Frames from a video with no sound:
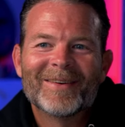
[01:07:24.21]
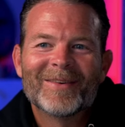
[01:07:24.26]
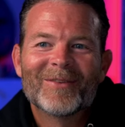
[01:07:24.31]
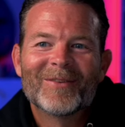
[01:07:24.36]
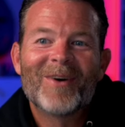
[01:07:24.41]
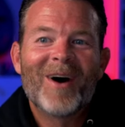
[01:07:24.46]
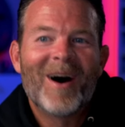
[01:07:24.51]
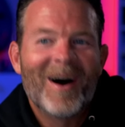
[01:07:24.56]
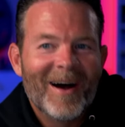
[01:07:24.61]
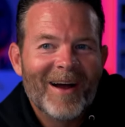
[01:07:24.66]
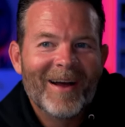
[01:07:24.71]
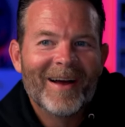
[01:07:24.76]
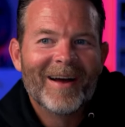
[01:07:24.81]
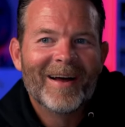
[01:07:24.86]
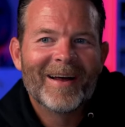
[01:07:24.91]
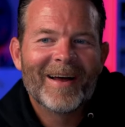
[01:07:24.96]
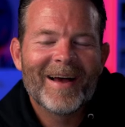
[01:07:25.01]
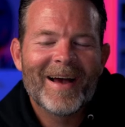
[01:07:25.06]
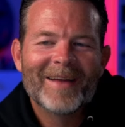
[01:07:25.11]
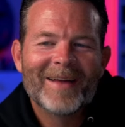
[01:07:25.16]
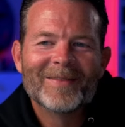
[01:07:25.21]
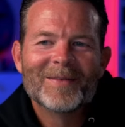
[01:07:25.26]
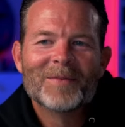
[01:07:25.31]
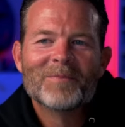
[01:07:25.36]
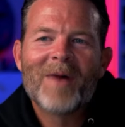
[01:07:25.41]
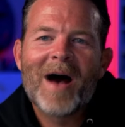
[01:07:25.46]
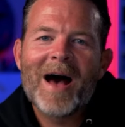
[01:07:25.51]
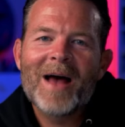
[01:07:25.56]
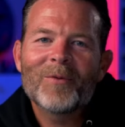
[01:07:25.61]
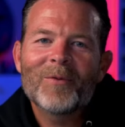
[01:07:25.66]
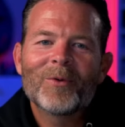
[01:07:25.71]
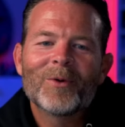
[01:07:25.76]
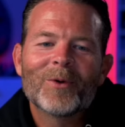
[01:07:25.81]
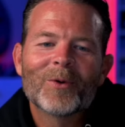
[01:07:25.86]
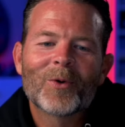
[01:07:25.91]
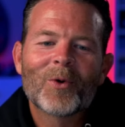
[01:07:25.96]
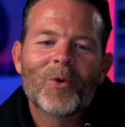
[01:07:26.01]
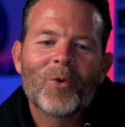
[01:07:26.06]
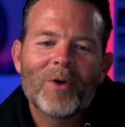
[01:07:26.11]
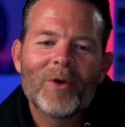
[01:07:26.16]
Right. I, mine
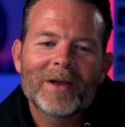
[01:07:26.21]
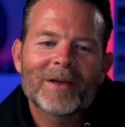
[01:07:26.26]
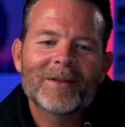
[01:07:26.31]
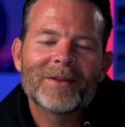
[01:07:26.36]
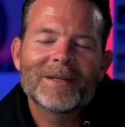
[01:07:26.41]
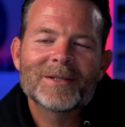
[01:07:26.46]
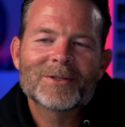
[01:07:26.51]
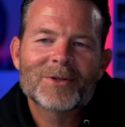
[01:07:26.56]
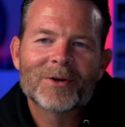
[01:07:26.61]
will quickly